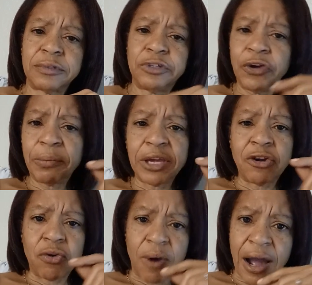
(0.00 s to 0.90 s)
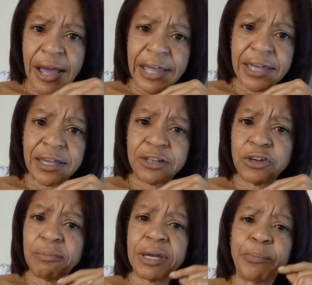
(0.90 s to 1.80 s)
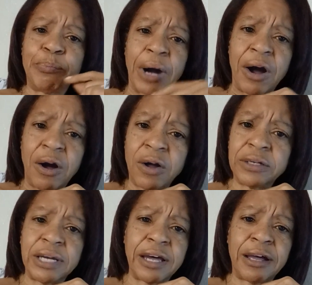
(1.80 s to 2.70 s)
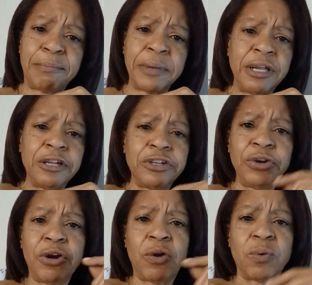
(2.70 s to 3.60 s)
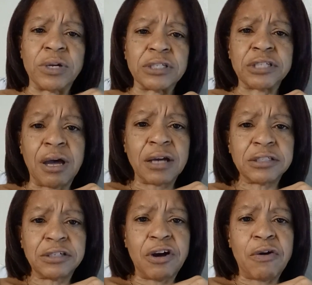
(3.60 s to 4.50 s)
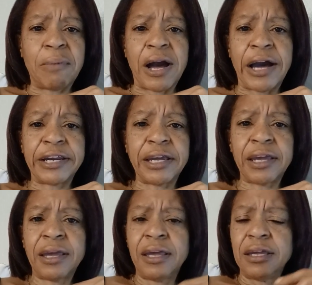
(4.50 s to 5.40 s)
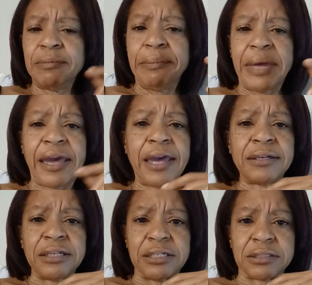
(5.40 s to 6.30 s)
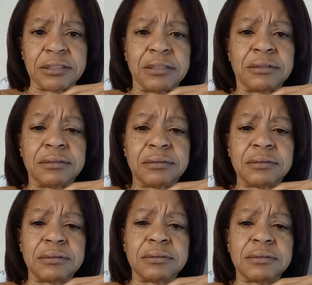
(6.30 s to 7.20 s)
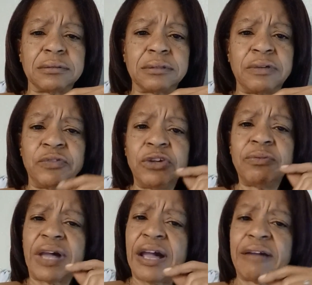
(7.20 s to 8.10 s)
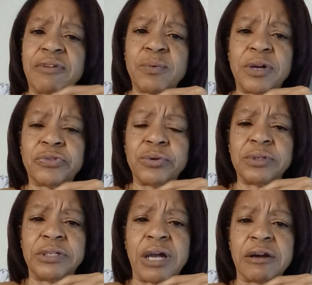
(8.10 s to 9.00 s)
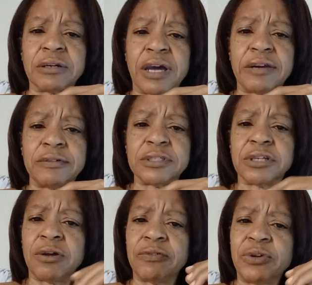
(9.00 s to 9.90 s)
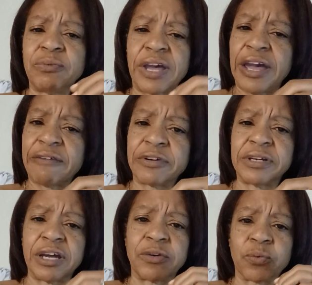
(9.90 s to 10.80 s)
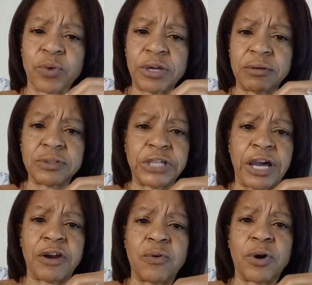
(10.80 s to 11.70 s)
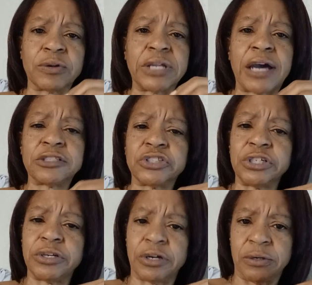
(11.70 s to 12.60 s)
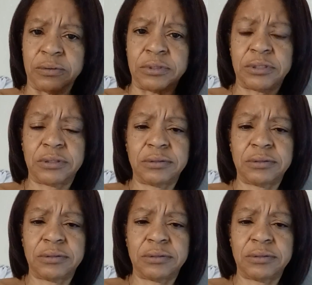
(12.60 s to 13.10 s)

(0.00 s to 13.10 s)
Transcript: You be crying, you be balled up, you don't want to talk to nobody. Man, listen. If you ever went through the dark night of the soul, if you've ever done real shadow work, that shit hurts.